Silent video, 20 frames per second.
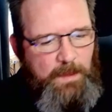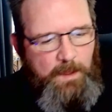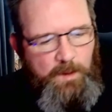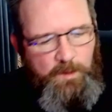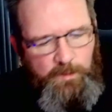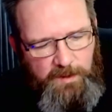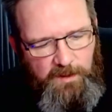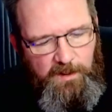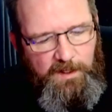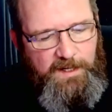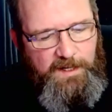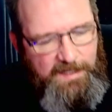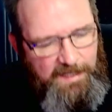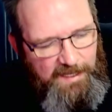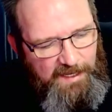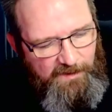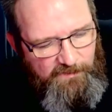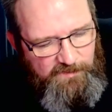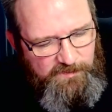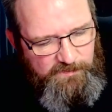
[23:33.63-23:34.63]
We are going to
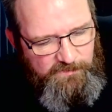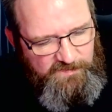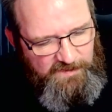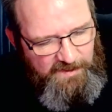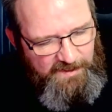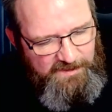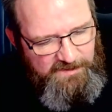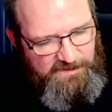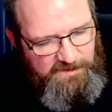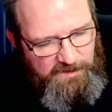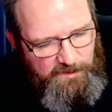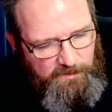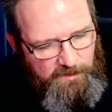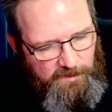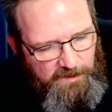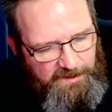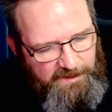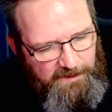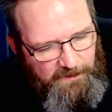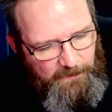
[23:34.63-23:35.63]
have some flights. Don't
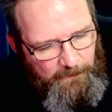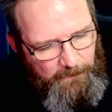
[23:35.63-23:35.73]
worry.